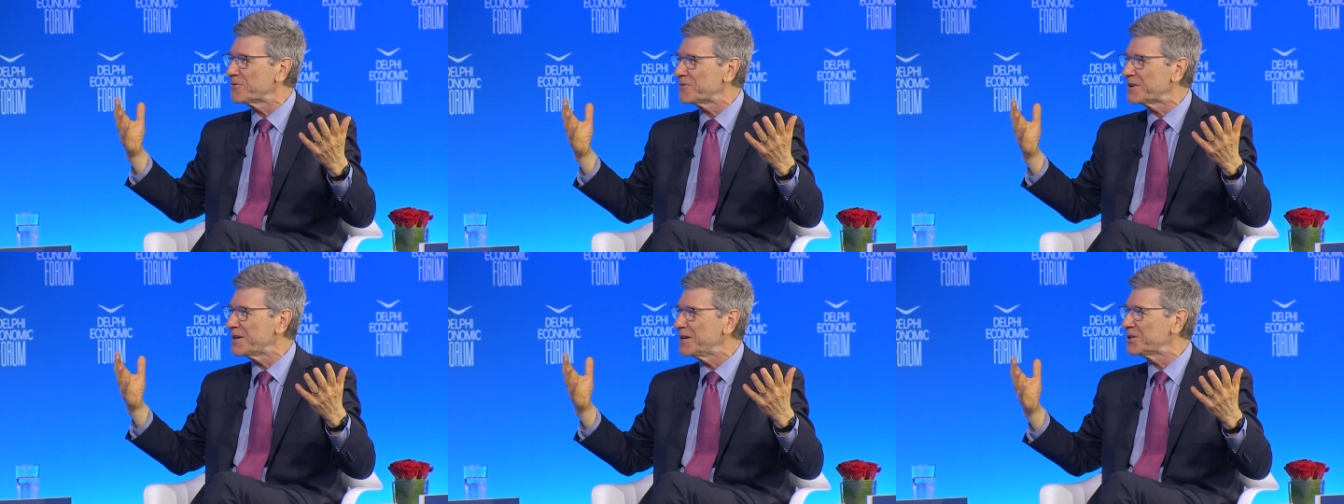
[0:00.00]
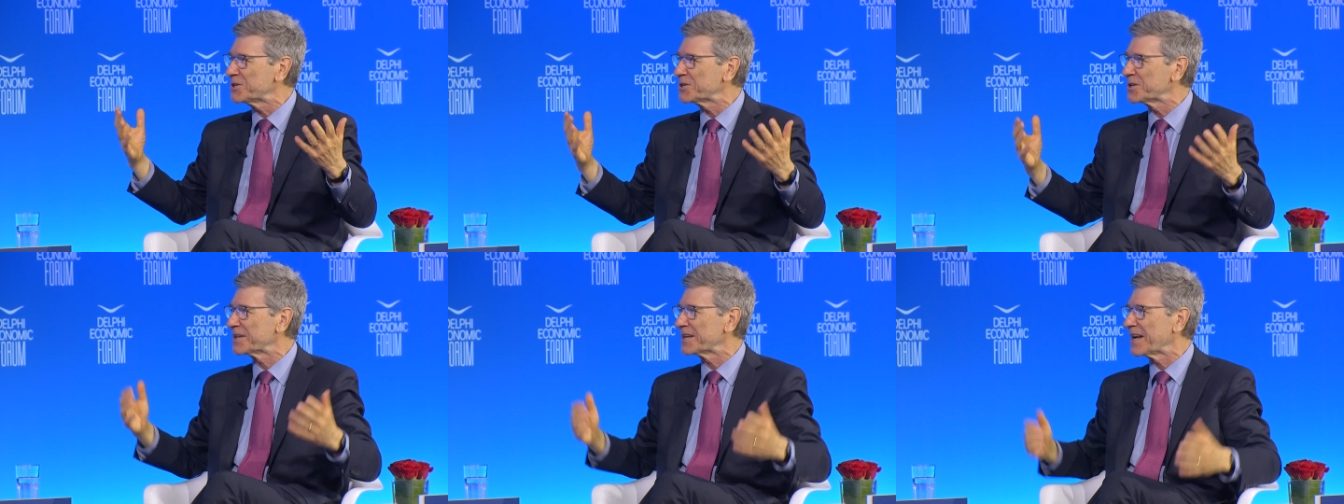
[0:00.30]
of
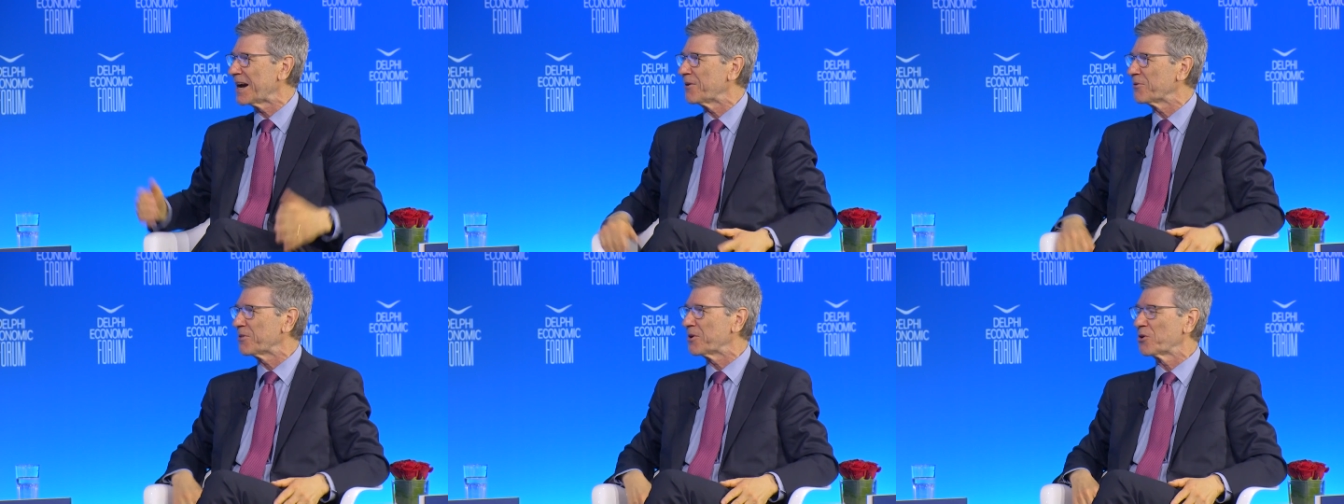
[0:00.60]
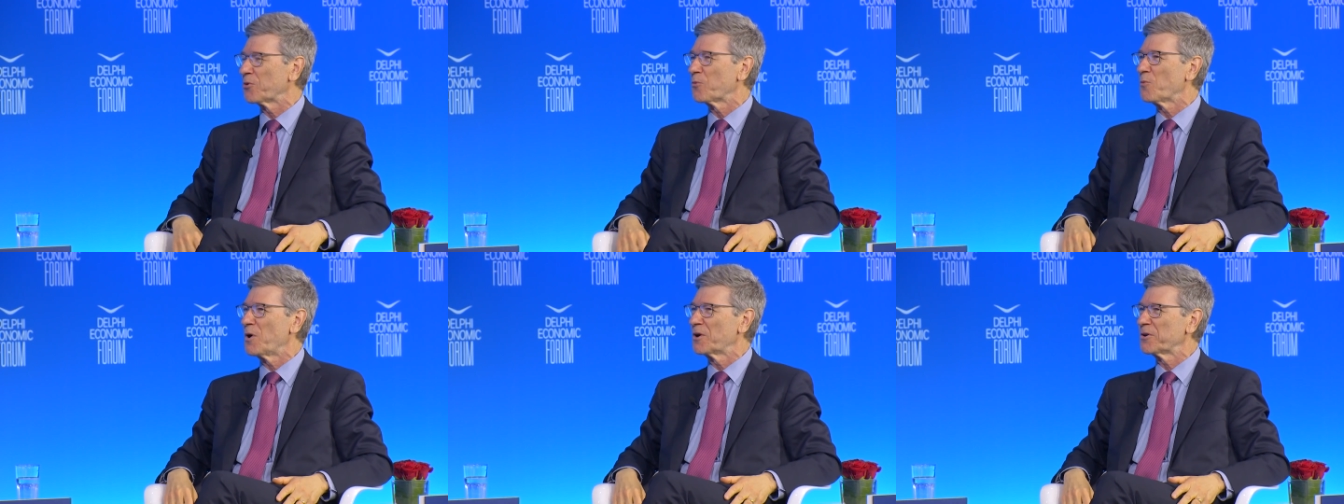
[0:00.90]
teaching now that
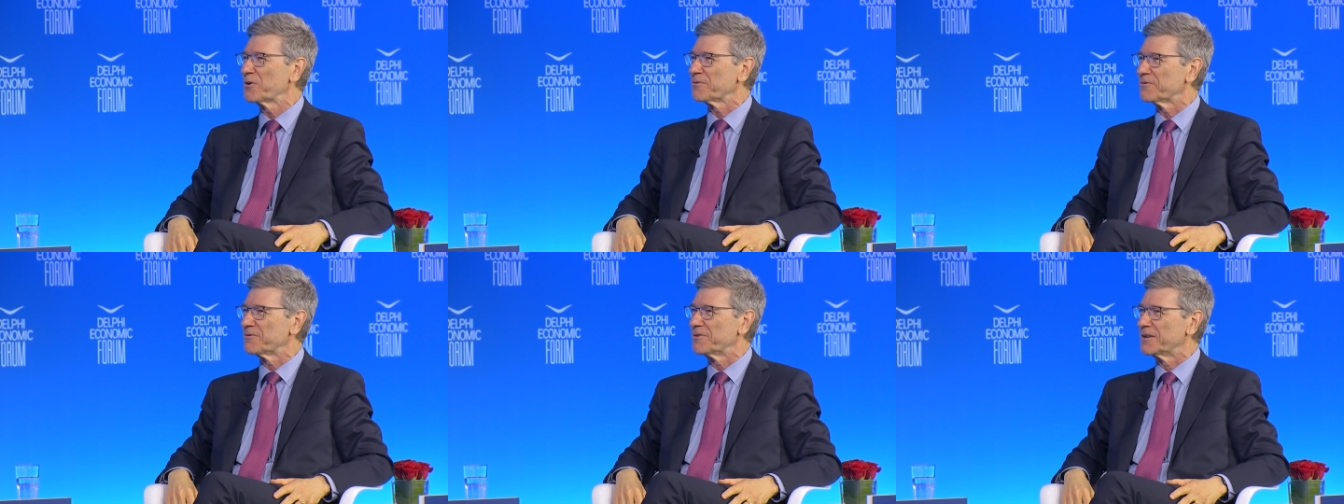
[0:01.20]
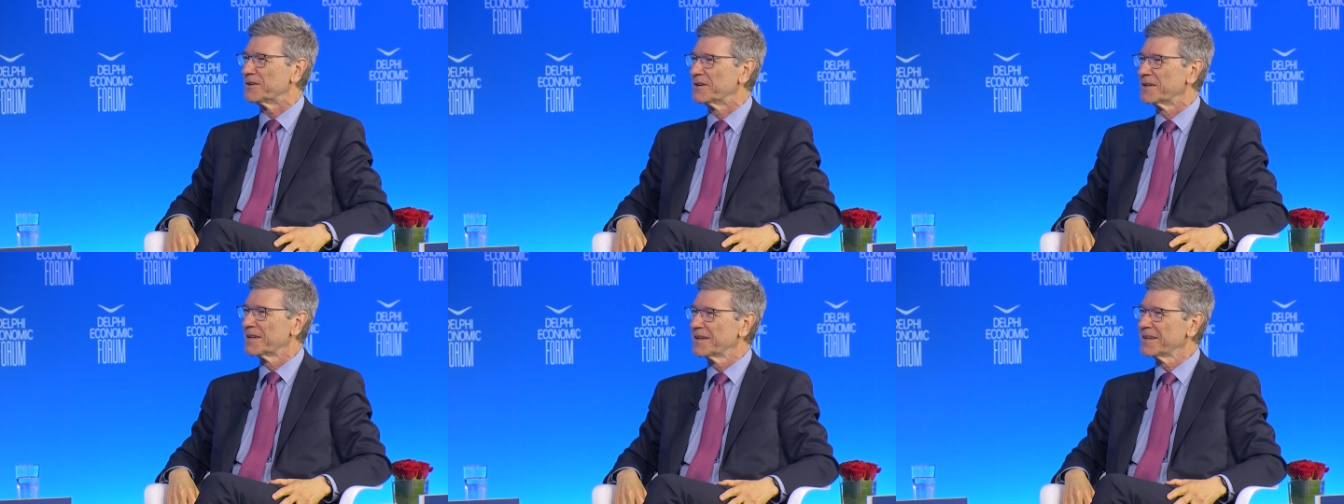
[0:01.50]
are
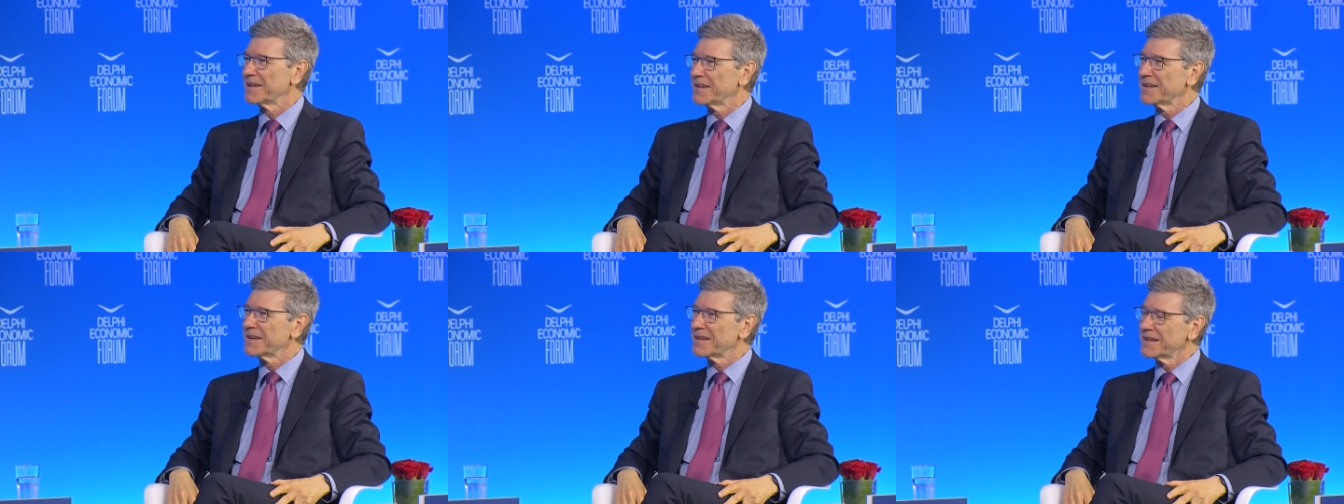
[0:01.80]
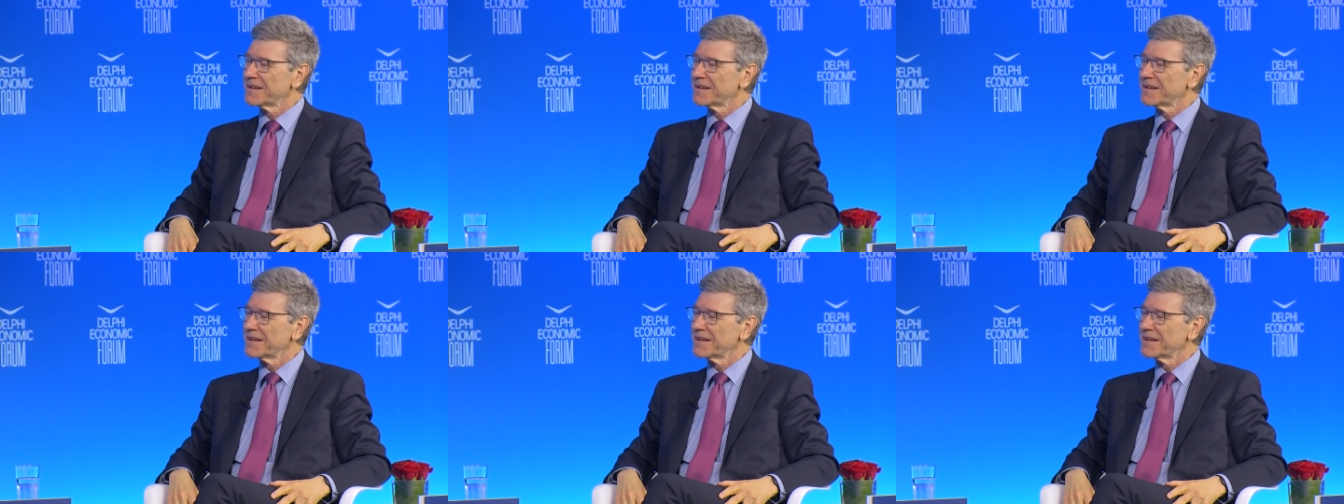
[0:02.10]
wonderful. We have